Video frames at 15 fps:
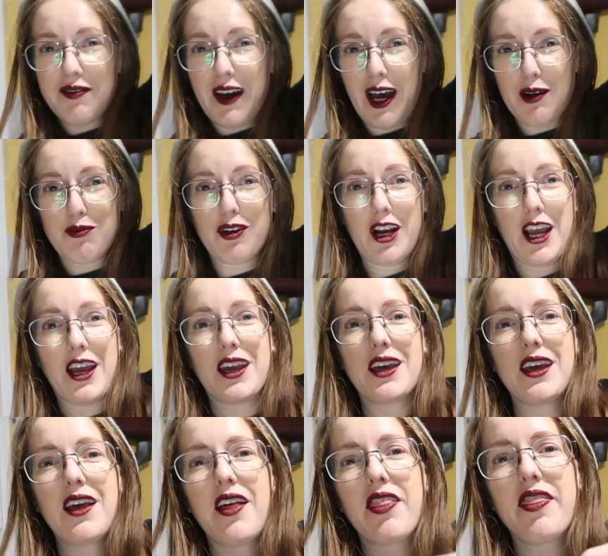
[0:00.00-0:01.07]

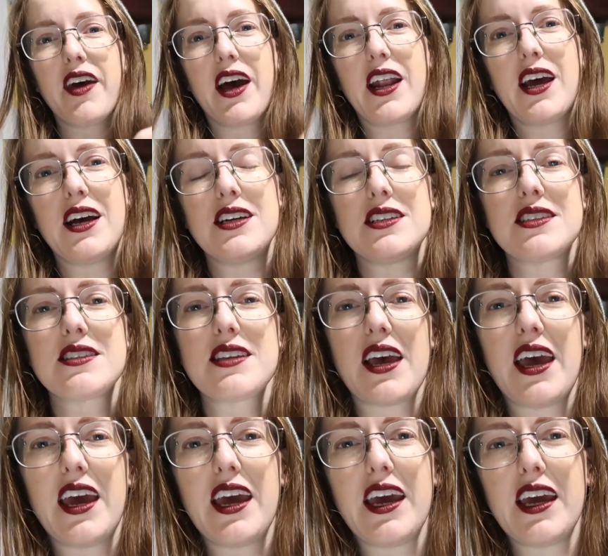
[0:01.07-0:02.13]
fabric that has
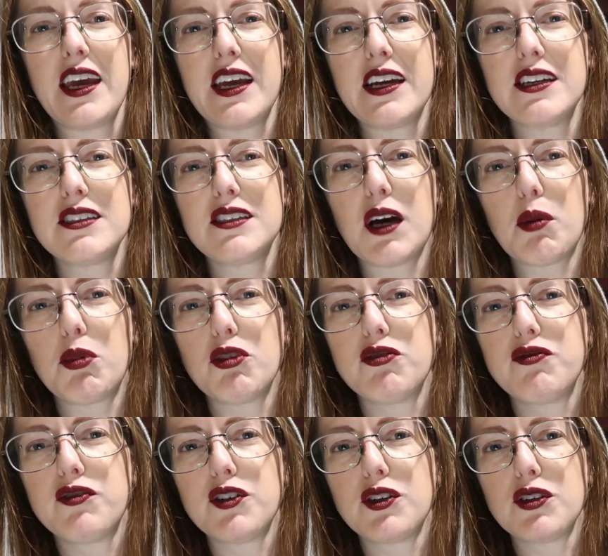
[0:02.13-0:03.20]
a double
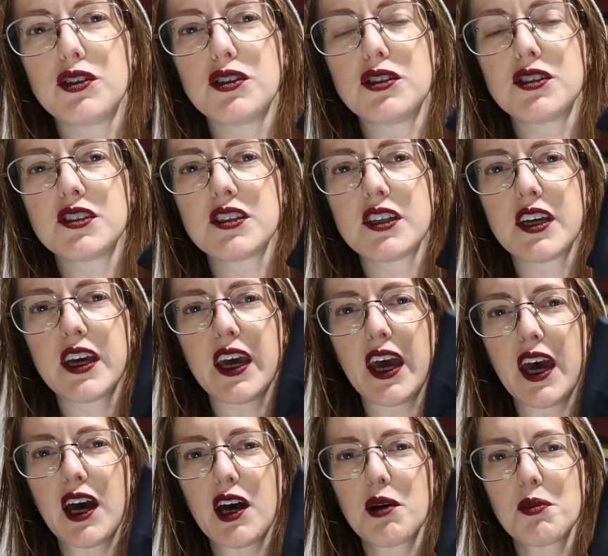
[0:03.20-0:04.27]
fold
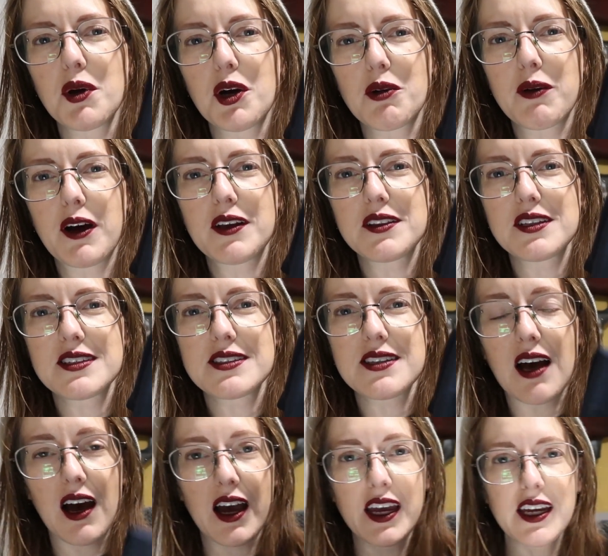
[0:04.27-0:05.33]
hem around the
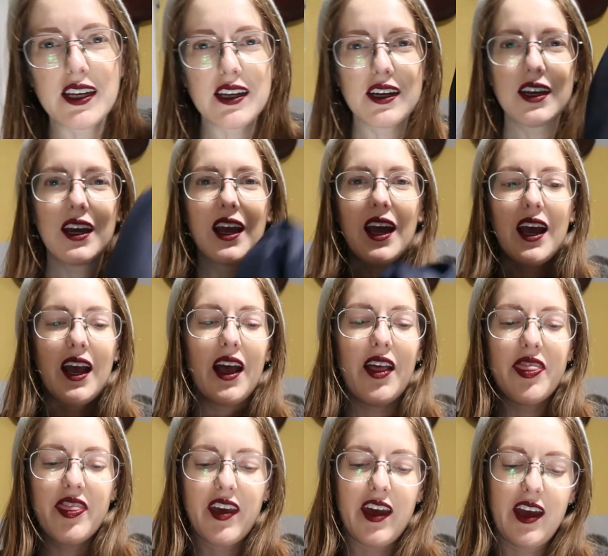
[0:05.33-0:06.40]
side,
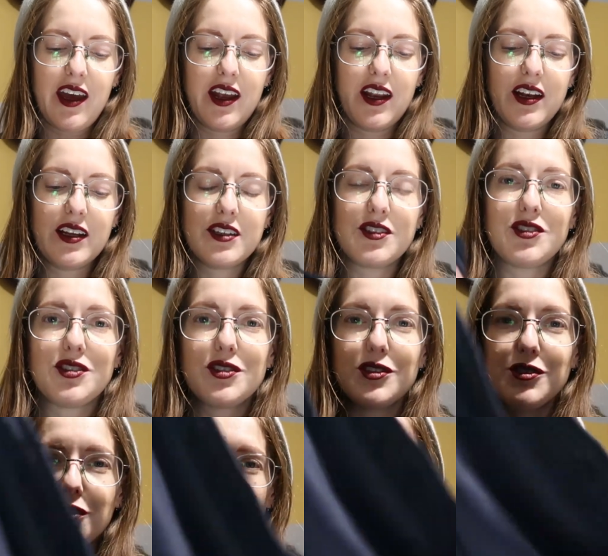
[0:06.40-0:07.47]
and then
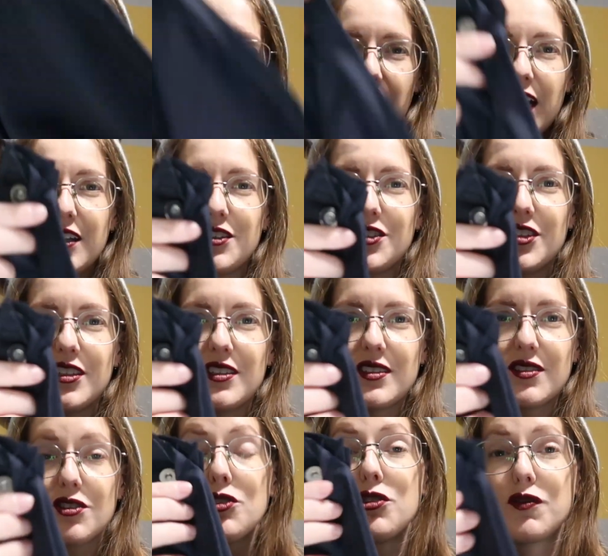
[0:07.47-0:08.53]
two of
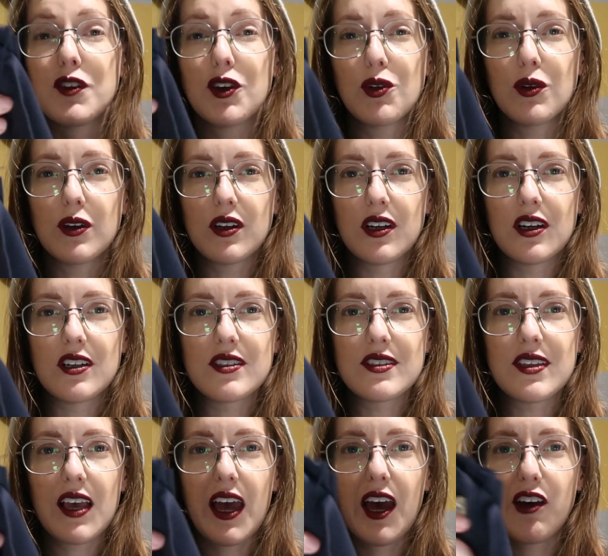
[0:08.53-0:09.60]
the
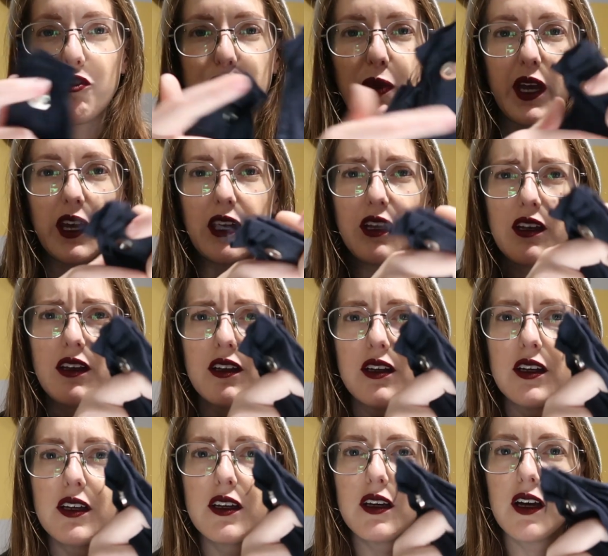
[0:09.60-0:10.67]
corners have been
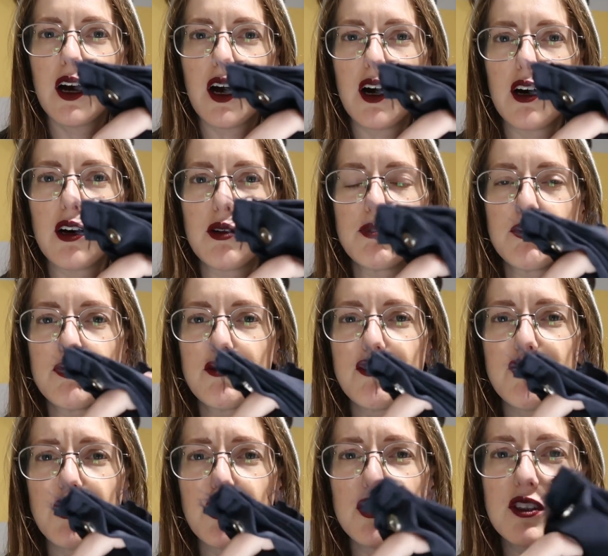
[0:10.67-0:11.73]

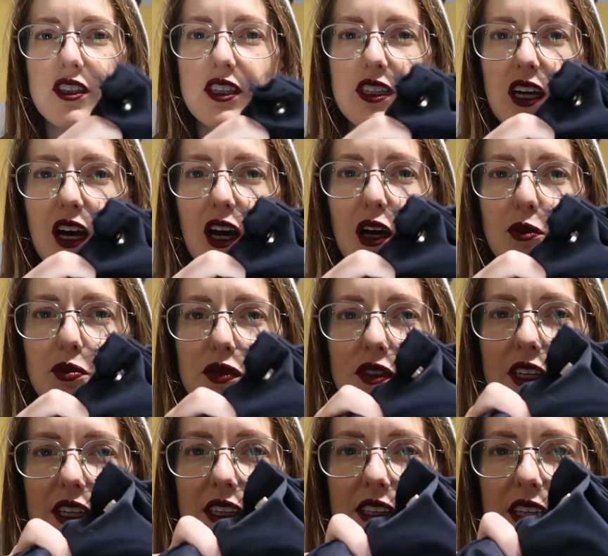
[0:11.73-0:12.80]
folded up
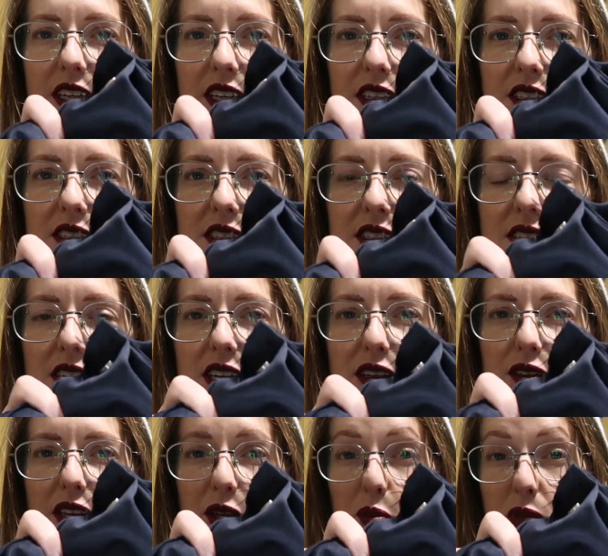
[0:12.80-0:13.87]
like this,
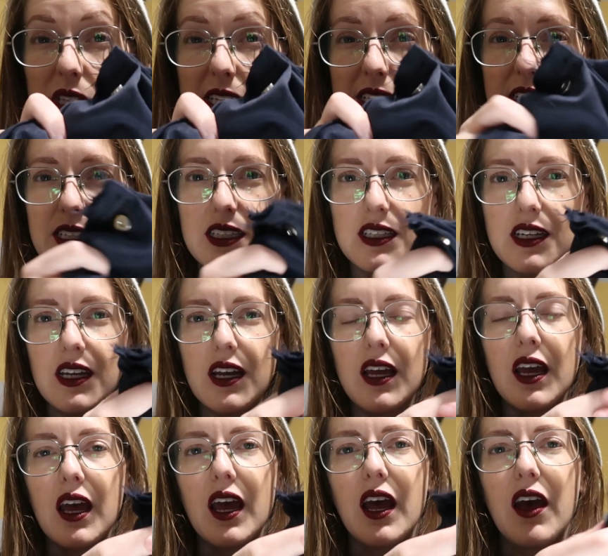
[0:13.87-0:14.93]
like pleated,
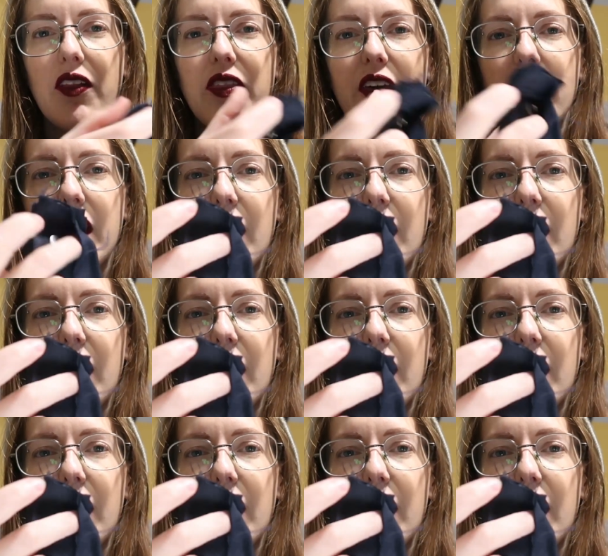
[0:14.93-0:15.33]
and they